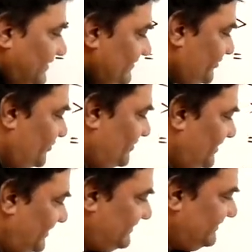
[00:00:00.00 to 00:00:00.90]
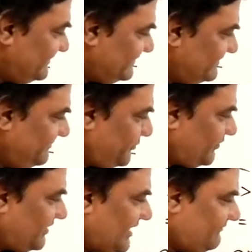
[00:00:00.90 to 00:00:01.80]
So this is a
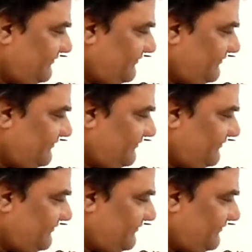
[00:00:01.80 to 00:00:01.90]
program